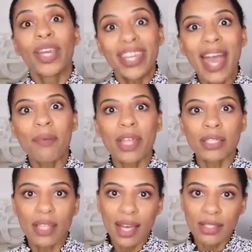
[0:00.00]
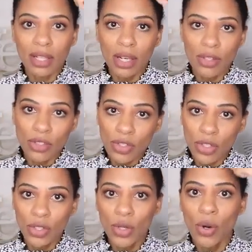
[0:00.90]
cap that's as close
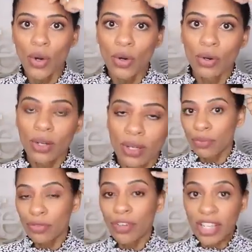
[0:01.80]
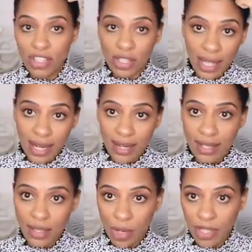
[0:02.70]
to your flesh color
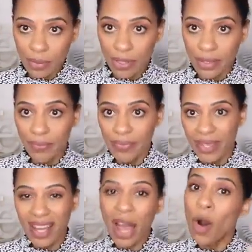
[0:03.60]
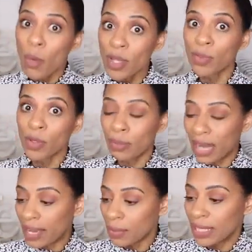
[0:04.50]
as possible. I almost bought
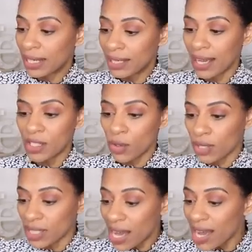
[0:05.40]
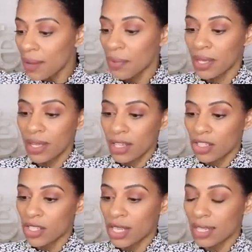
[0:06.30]
black, but luckily I saw in time
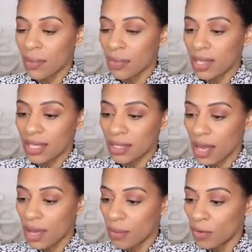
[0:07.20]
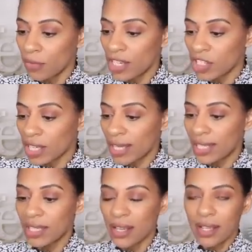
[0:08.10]
just to get something that's more flesh
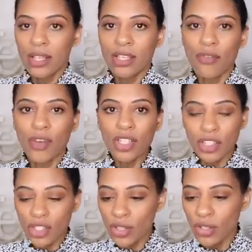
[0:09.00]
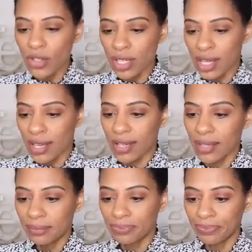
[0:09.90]
colored. So I've got 2 here.
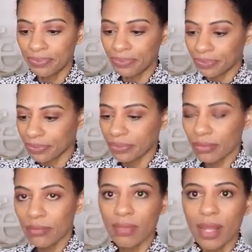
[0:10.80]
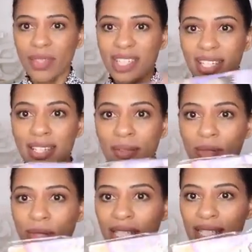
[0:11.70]
I'm just gonna
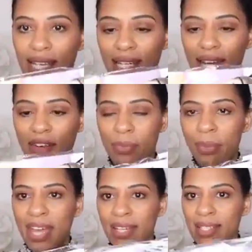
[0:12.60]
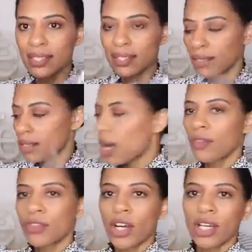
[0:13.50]
quickly take it out of the packet.
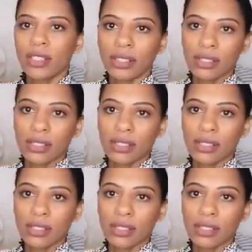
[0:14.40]
I've got,